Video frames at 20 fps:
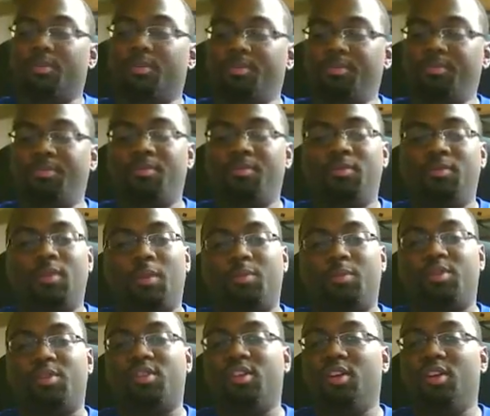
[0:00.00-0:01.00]
I'm
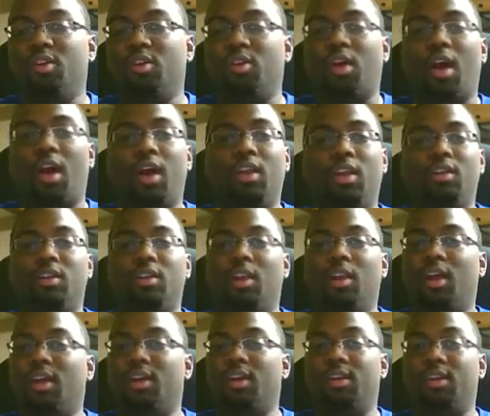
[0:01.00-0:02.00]
still kind of
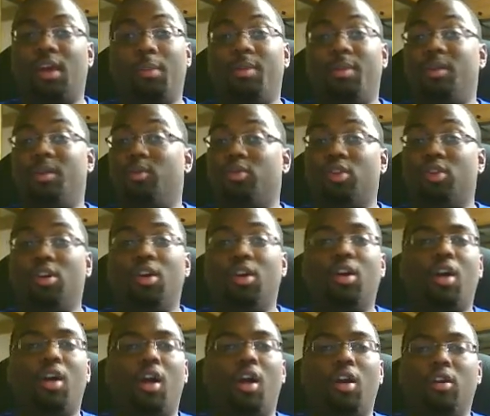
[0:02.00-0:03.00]
like, it was a
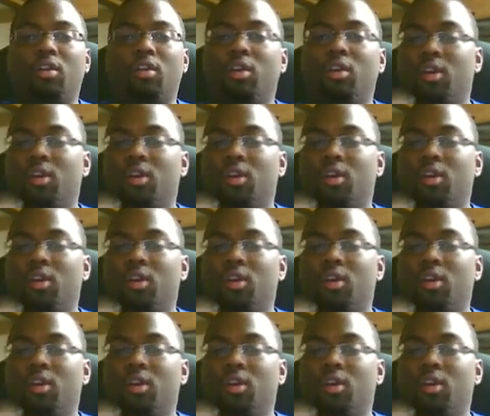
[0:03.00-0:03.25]
good card.